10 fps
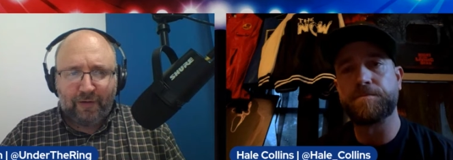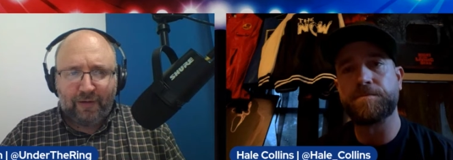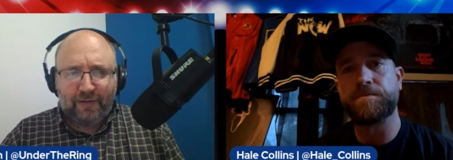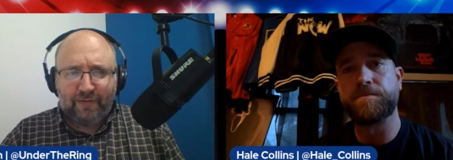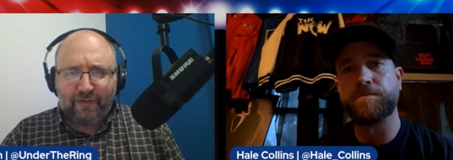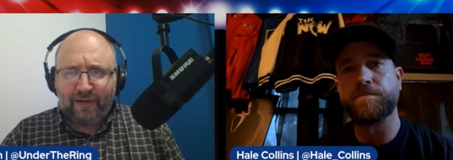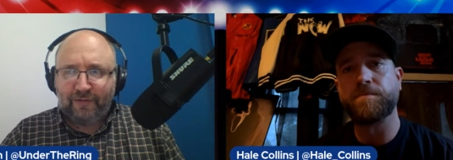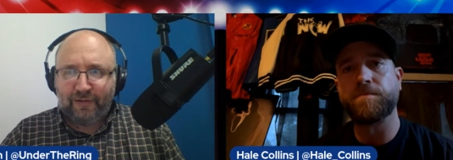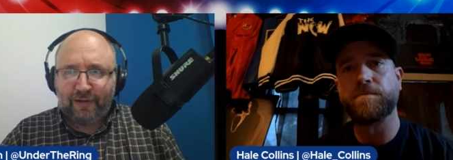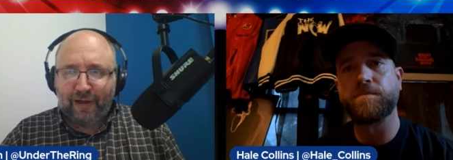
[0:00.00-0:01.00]
Speaker 1: that he is
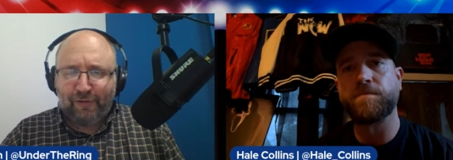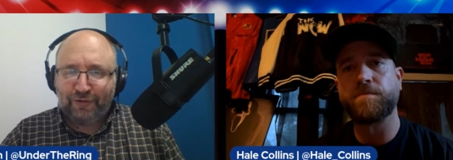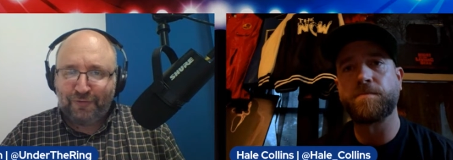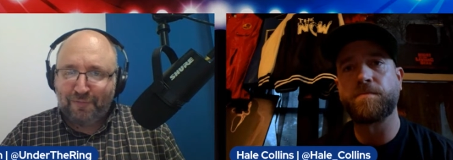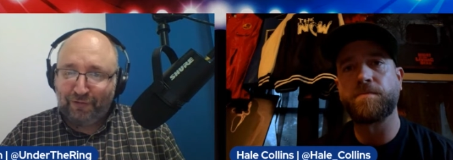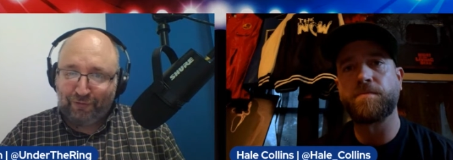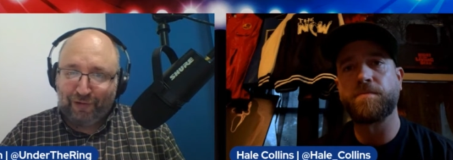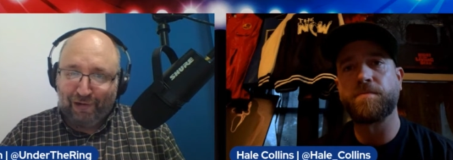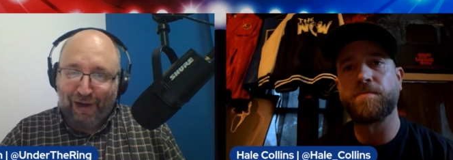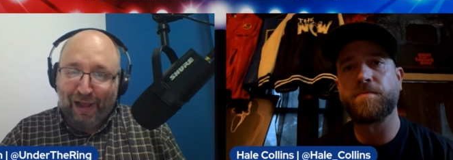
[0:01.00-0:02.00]
actually a college
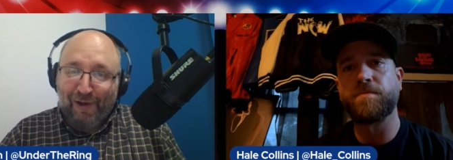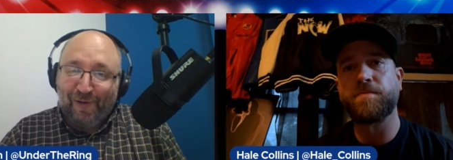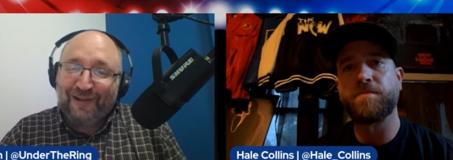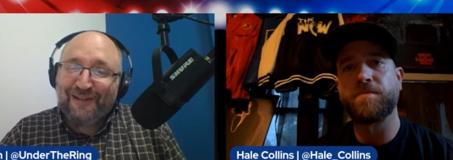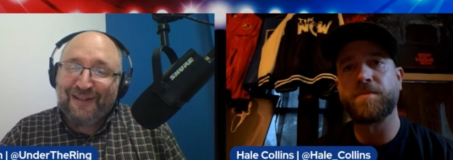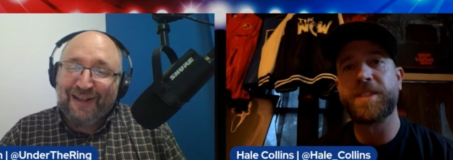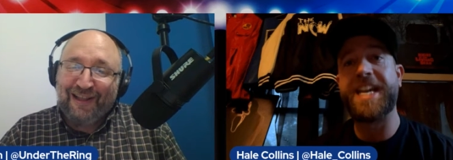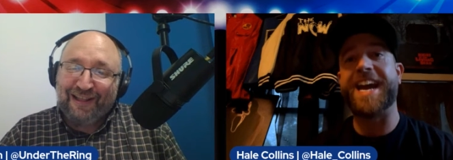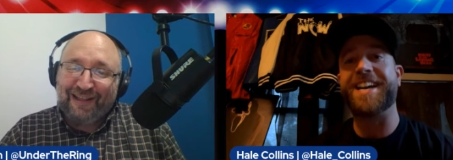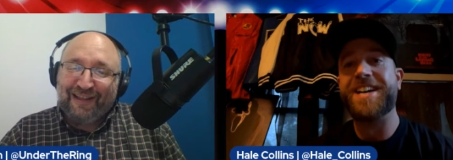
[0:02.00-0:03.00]
administrator now.
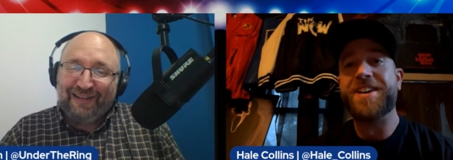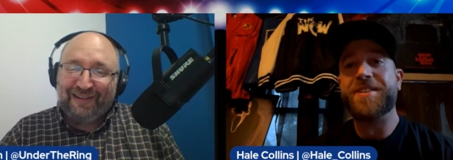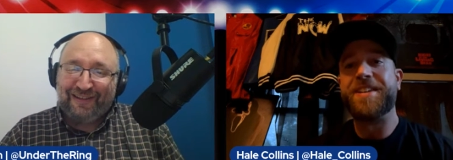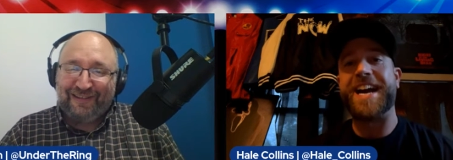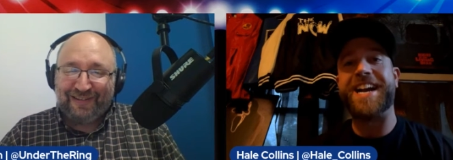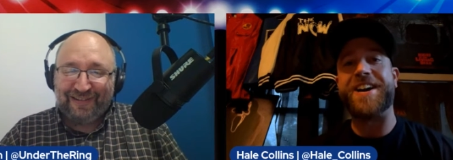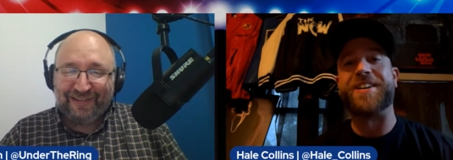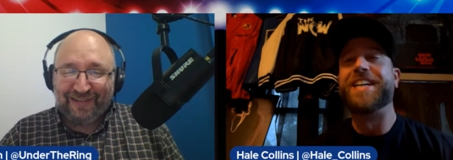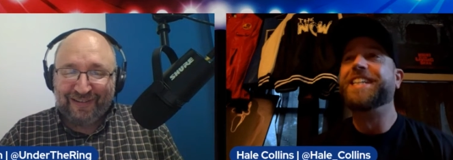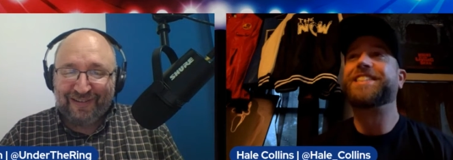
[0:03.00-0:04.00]
Yeah,
Speaker 2: I
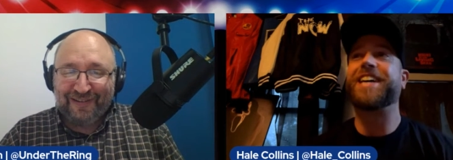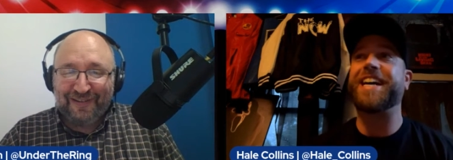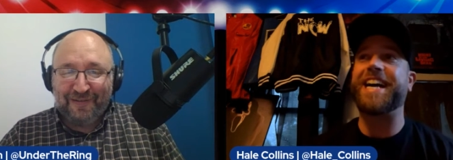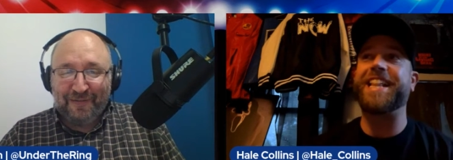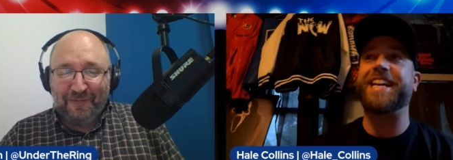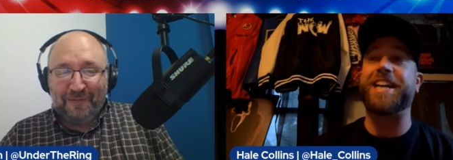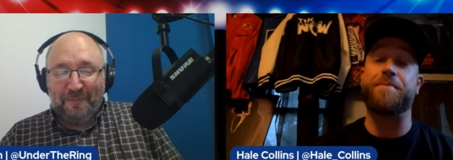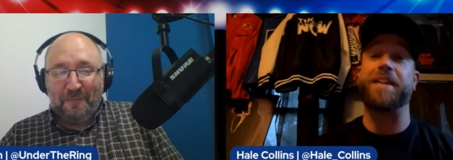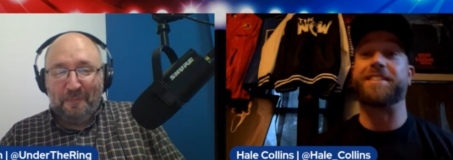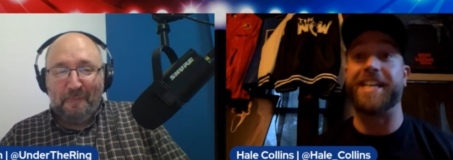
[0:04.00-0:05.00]
know. So, like, it
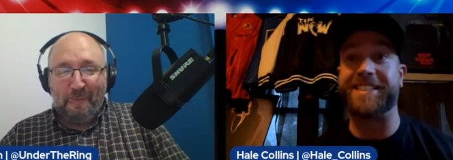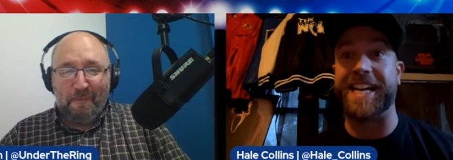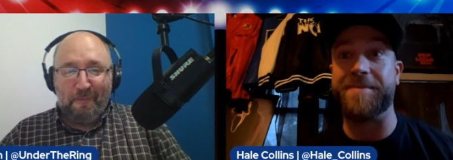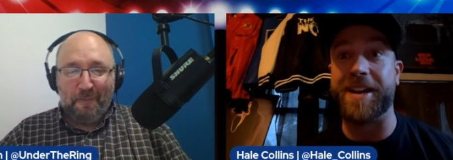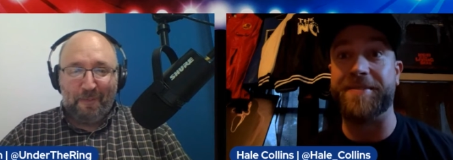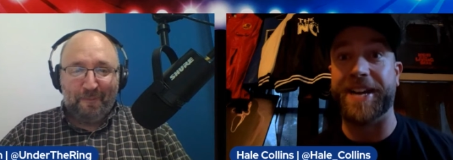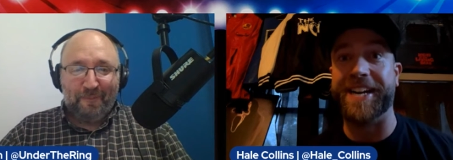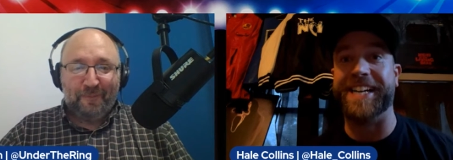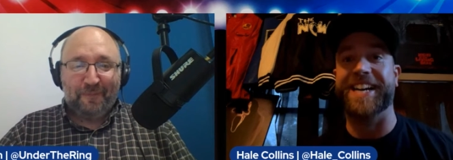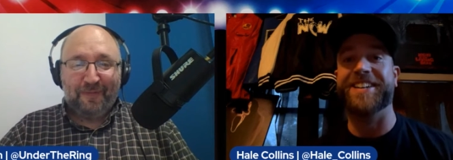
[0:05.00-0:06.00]
makes sense that I met him there,
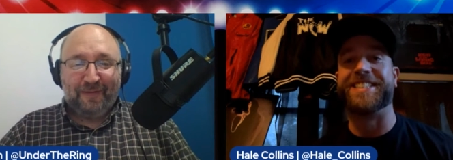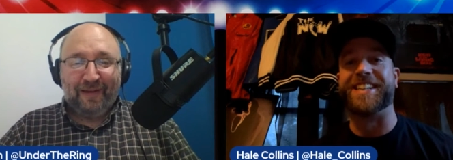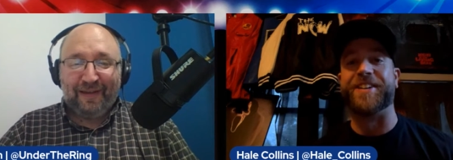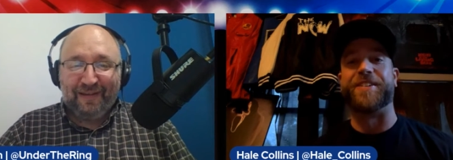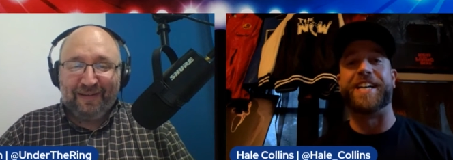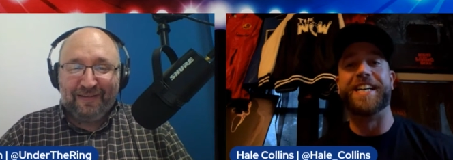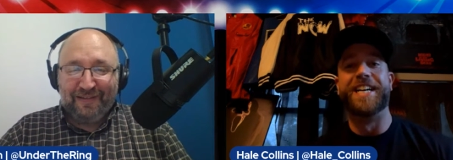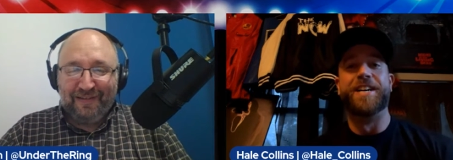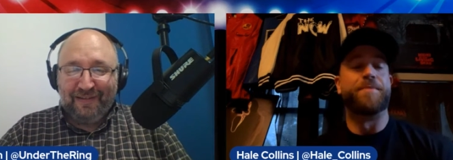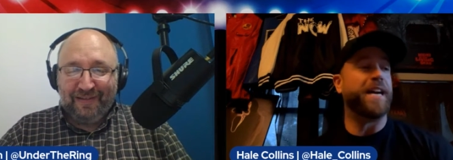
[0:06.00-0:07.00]
you know?
Speaker 1: So, yeah.
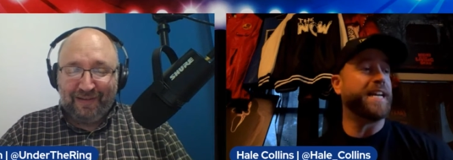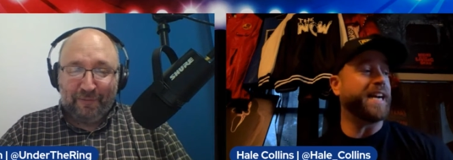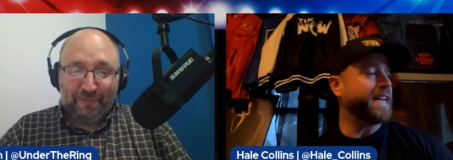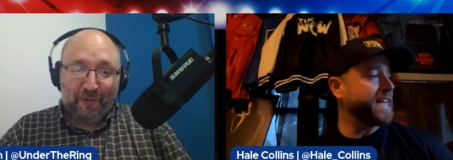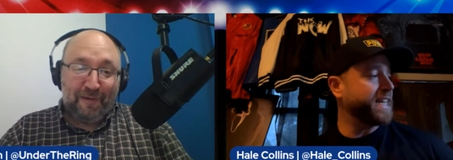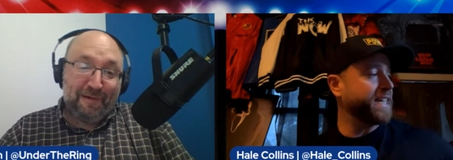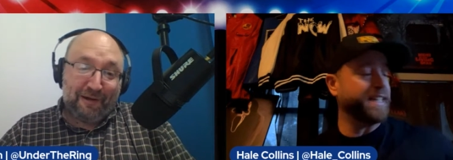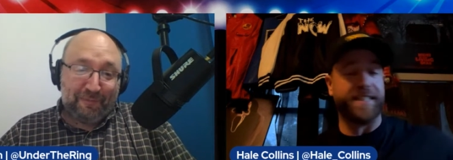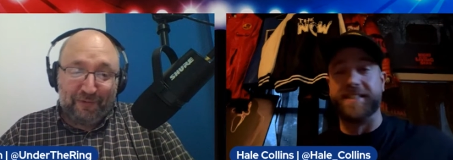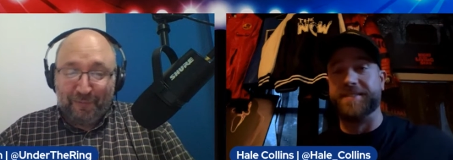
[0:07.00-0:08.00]
But, yeah. That was where I
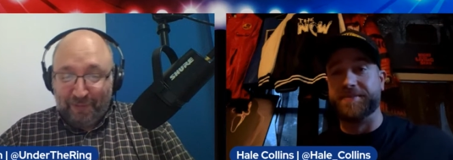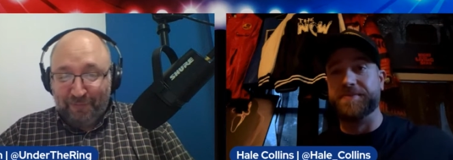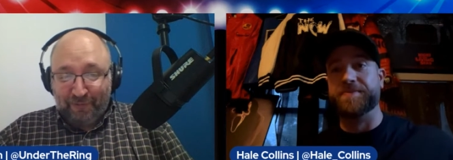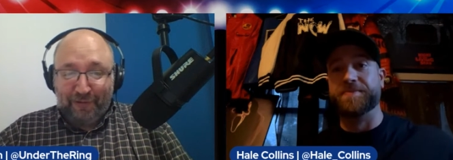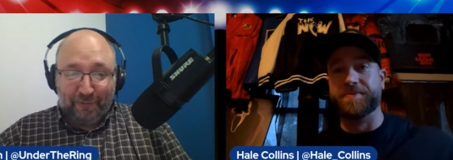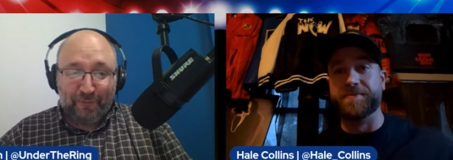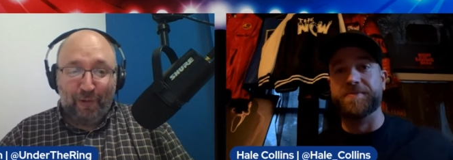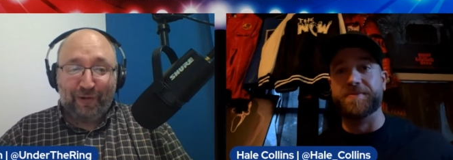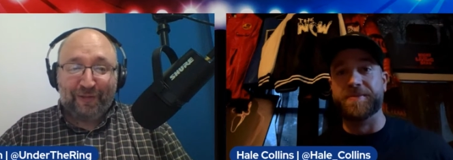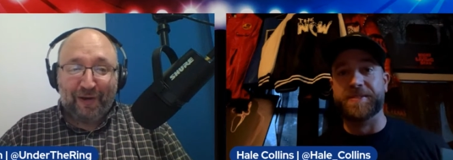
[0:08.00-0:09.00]
met him, too, but he was
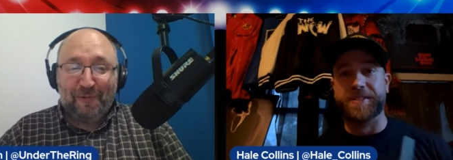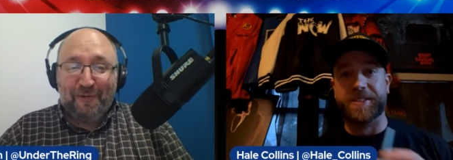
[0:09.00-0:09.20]
working there